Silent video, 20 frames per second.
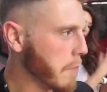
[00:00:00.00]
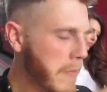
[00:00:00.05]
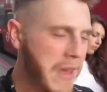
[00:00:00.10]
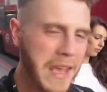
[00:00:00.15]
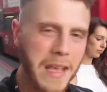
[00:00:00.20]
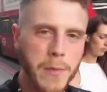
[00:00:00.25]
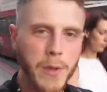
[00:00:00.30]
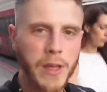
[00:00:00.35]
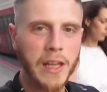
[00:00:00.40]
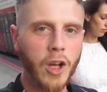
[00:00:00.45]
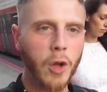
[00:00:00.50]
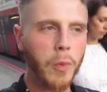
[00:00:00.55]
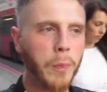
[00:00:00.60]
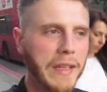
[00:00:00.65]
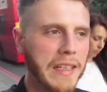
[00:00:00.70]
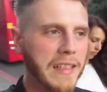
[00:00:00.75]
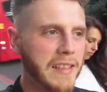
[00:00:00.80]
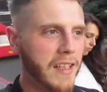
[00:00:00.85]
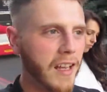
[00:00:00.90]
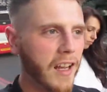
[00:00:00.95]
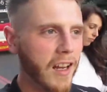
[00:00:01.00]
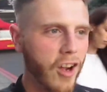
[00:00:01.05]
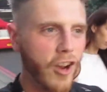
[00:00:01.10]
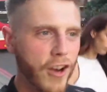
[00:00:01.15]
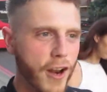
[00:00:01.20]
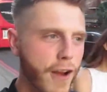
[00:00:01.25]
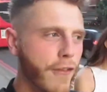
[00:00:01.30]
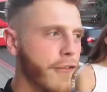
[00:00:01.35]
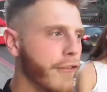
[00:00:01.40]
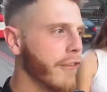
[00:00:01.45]
maybe a little pizza, got
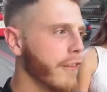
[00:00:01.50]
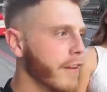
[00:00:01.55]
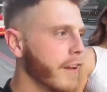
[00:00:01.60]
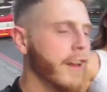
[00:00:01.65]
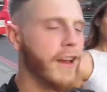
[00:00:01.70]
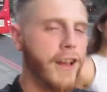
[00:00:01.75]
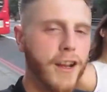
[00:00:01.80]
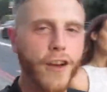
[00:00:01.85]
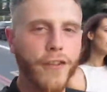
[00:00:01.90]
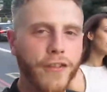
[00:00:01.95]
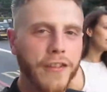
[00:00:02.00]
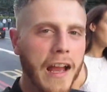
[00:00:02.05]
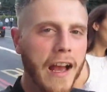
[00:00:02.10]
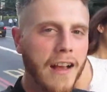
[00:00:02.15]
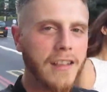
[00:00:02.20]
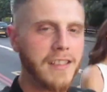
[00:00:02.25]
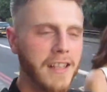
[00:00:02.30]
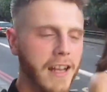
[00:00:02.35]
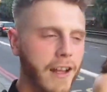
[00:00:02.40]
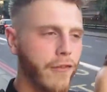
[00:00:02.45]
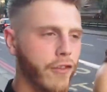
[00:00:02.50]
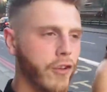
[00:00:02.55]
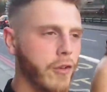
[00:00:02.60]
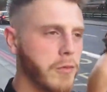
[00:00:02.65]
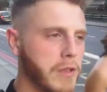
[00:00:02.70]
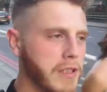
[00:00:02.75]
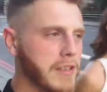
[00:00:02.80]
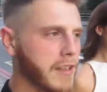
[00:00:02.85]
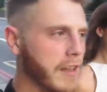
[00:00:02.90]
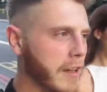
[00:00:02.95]
enough calories in there for a
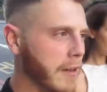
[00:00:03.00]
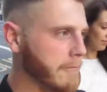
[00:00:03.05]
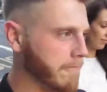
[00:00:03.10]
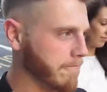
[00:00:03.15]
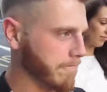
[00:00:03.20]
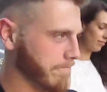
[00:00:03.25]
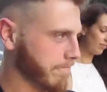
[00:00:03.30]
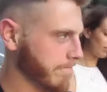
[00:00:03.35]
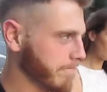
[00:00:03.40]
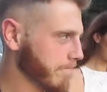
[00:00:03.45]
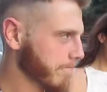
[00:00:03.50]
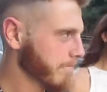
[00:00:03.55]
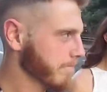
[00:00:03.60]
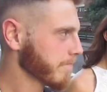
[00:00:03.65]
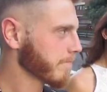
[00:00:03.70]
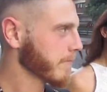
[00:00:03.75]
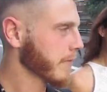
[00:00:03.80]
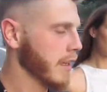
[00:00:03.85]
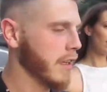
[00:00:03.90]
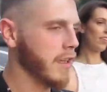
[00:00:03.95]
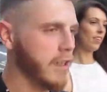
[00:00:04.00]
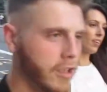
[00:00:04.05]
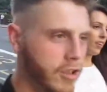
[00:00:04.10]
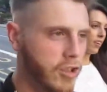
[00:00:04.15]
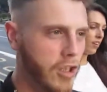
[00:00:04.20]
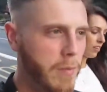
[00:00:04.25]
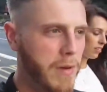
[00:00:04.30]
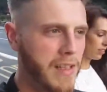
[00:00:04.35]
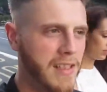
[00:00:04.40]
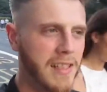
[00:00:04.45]
pizza.
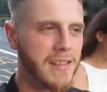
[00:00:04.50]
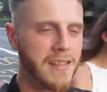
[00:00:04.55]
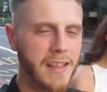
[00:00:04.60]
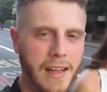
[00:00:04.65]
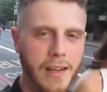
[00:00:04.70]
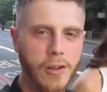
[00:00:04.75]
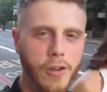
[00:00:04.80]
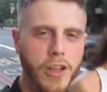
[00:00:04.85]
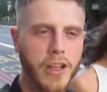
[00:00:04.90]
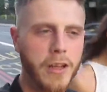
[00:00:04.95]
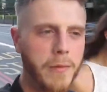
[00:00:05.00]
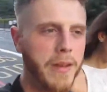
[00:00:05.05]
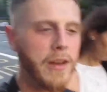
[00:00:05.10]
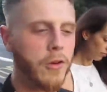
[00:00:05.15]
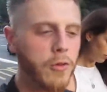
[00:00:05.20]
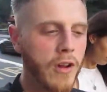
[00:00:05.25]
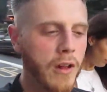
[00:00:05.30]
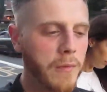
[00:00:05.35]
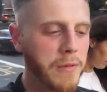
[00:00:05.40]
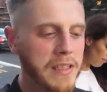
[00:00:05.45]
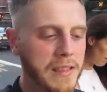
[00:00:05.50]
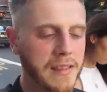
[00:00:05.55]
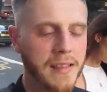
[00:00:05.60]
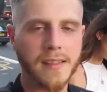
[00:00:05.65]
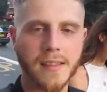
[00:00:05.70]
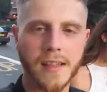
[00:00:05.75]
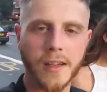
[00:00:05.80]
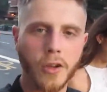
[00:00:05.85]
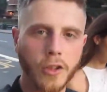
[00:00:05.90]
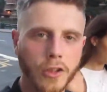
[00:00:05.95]
Fa abbastanza calorie per una
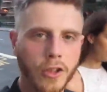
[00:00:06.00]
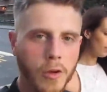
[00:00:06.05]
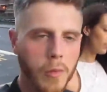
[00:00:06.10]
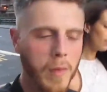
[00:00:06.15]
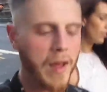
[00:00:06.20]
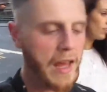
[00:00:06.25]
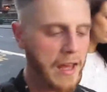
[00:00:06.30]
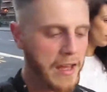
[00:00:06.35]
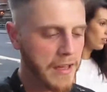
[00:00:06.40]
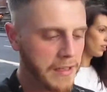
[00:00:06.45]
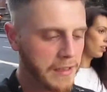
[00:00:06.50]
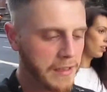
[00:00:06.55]
pizza secondo me.